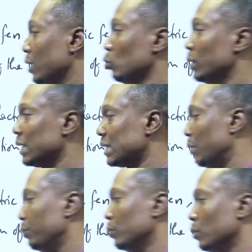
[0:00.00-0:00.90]
good
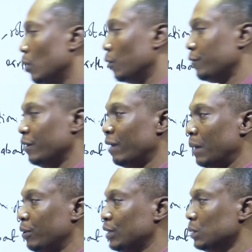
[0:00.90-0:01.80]
example of a
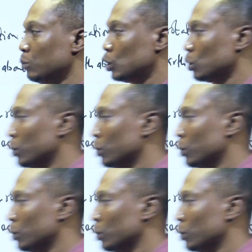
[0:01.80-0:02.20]
vibratory motion.